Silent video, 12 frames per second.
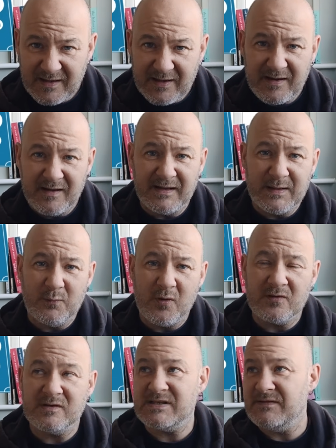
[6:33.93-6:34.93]
Curling
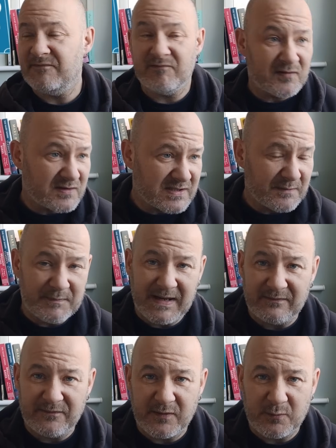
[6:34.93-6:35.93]
ones in front of
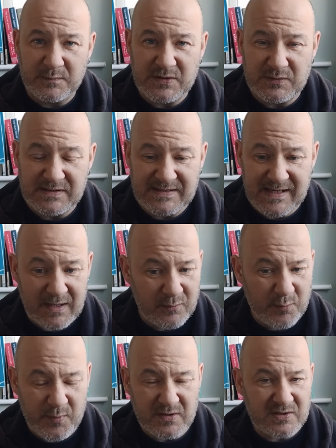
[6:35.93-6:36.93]
man for them to attack. He
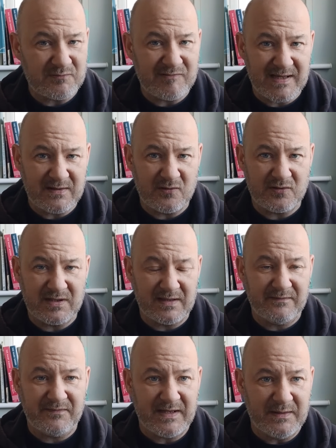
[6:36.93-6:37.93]
was putting some really good
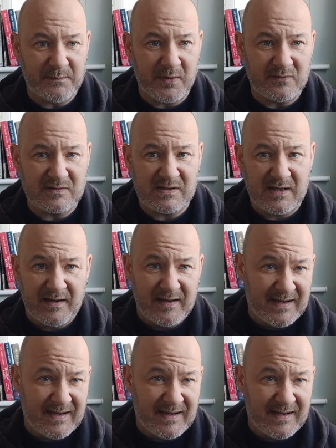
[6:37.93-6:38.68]
delivery in box.